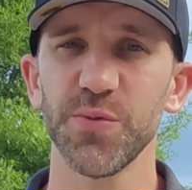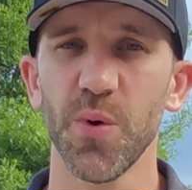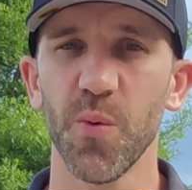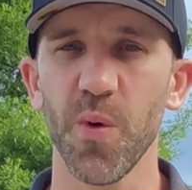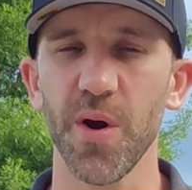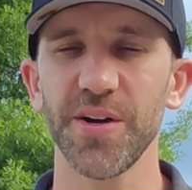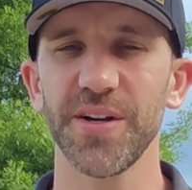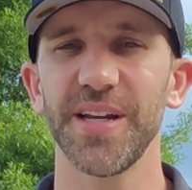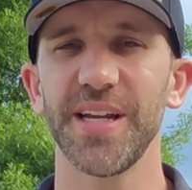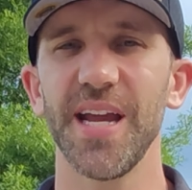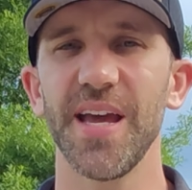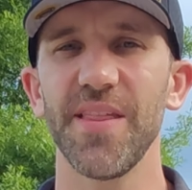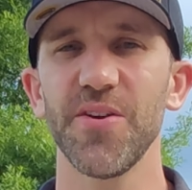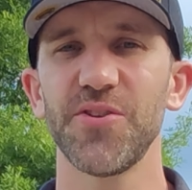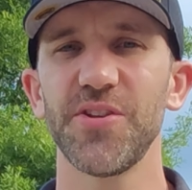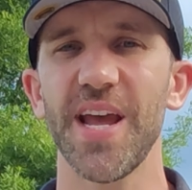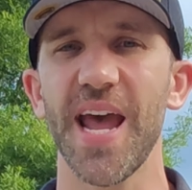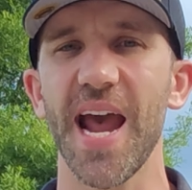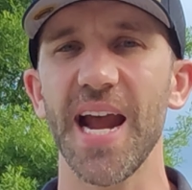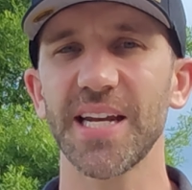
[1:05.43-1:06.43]
will work
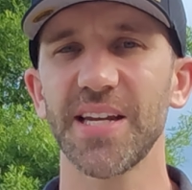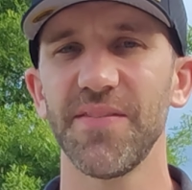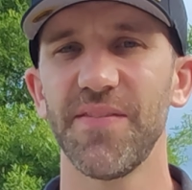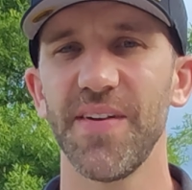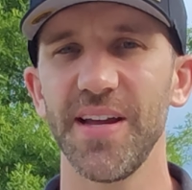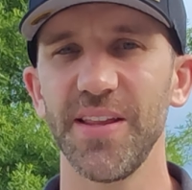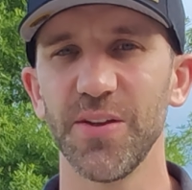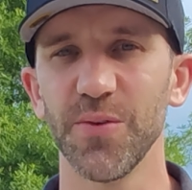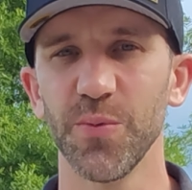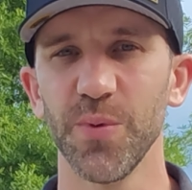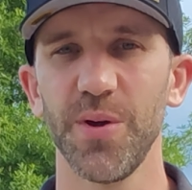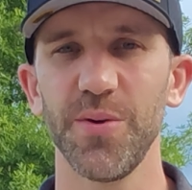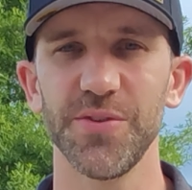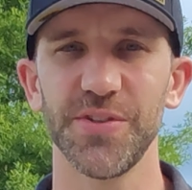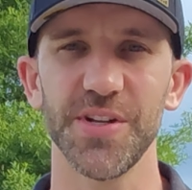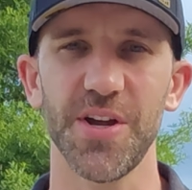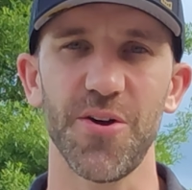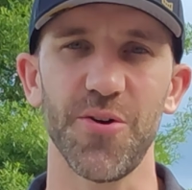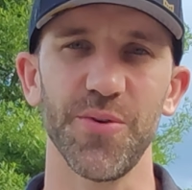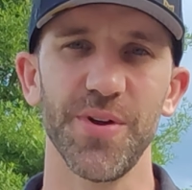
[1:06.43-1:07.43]
together to activate the
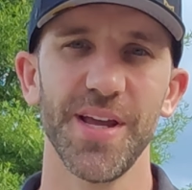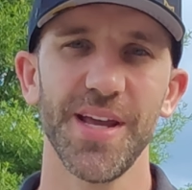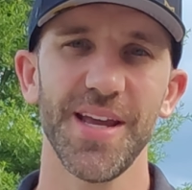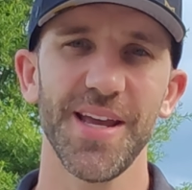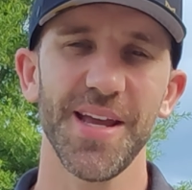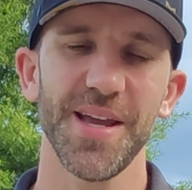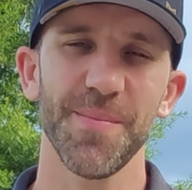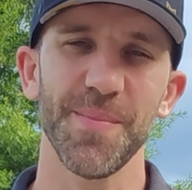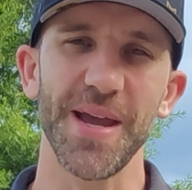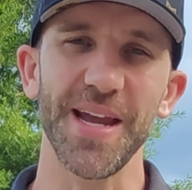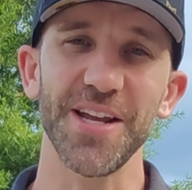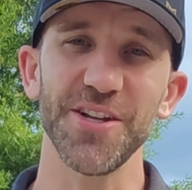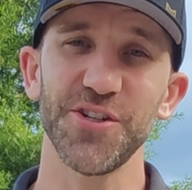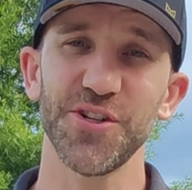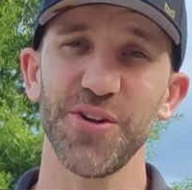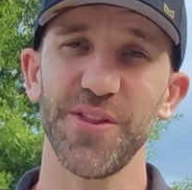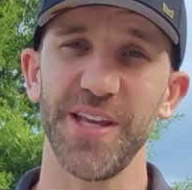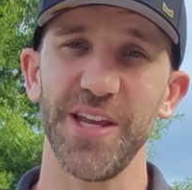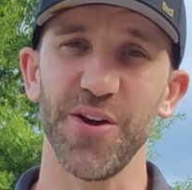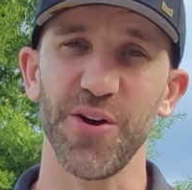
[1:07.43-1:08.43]
root zone, making
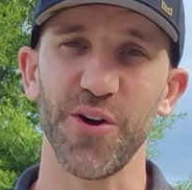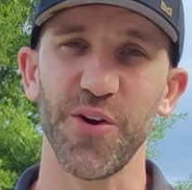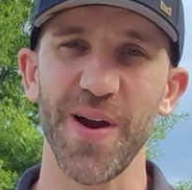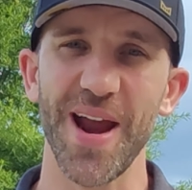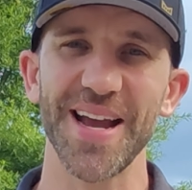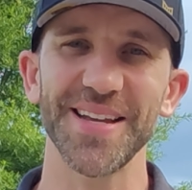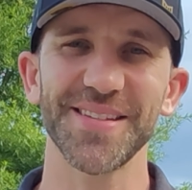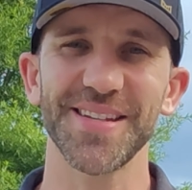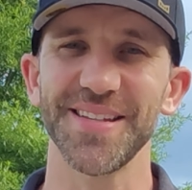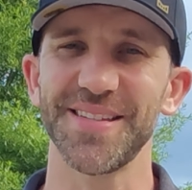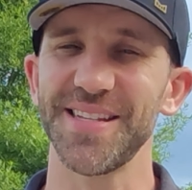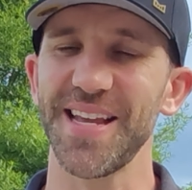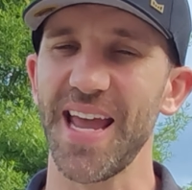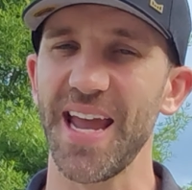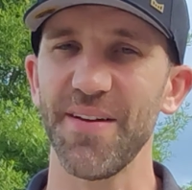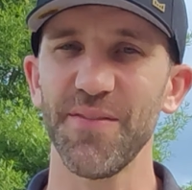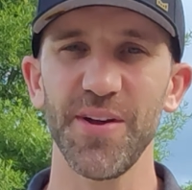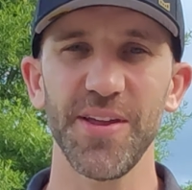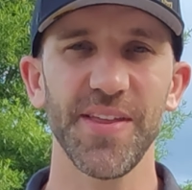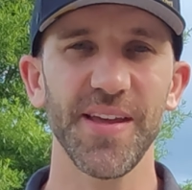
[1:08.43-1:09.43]
sure that your grass gets
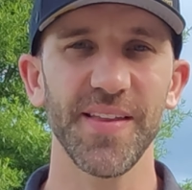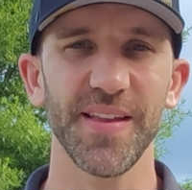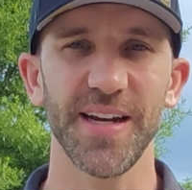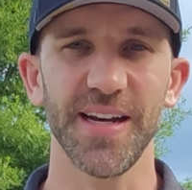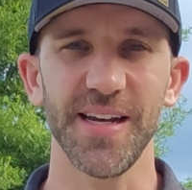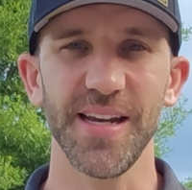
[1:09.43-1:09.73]
everything that it